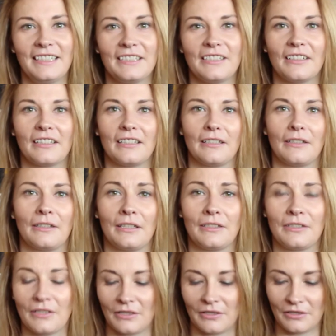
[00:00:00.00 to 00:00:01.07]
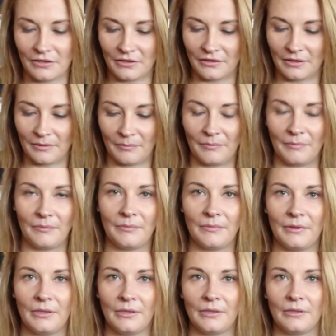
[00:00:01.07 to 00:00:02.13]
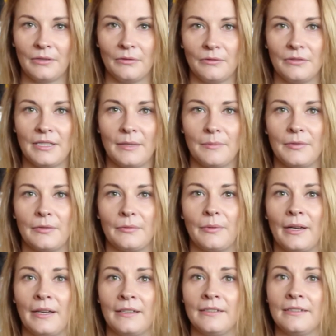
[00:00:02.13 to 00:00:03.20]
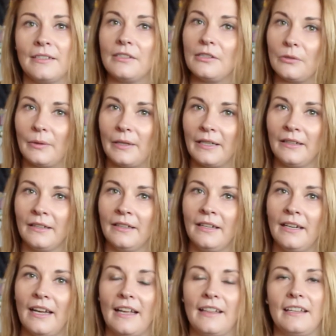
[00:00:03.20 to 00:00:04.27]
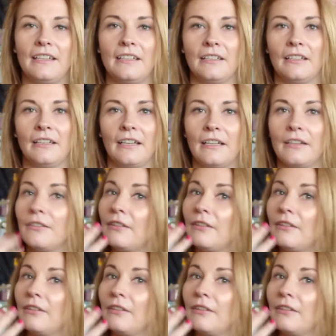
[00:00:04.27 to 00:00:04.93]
So I'm going to show you just some cool tips or ways to do it, and then you can get